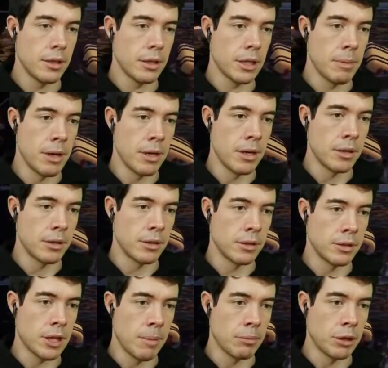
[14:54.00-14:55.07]
Come
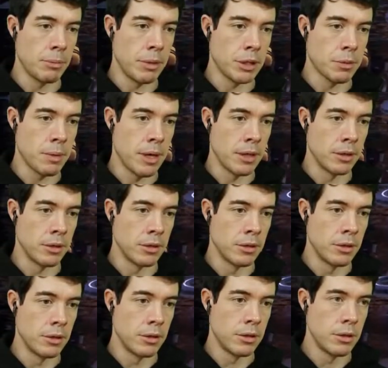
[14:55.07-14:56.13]
on, come to me, swan.
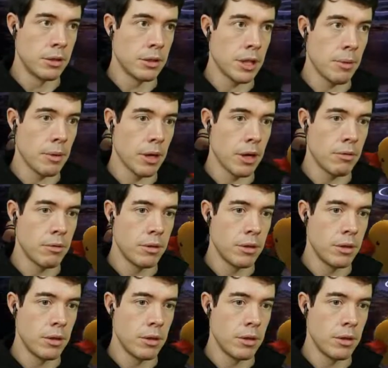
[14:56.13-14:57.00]
There we go.